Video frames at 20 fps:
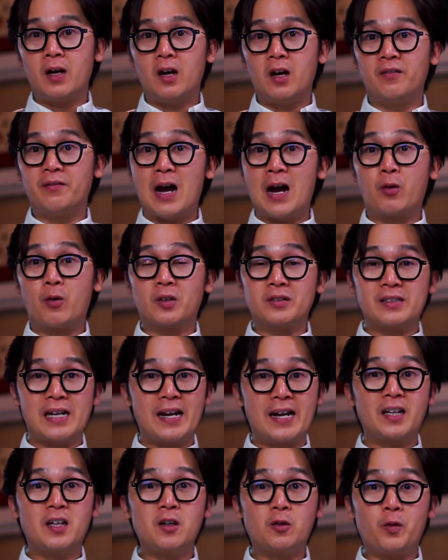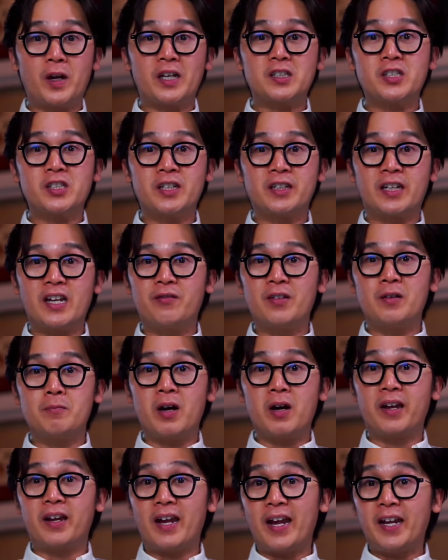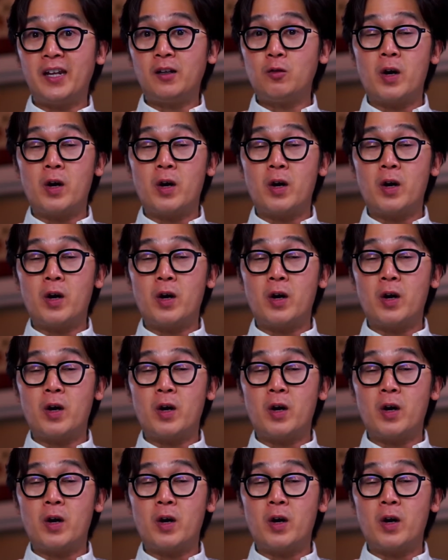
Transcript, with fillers: of our quadratic equation given by a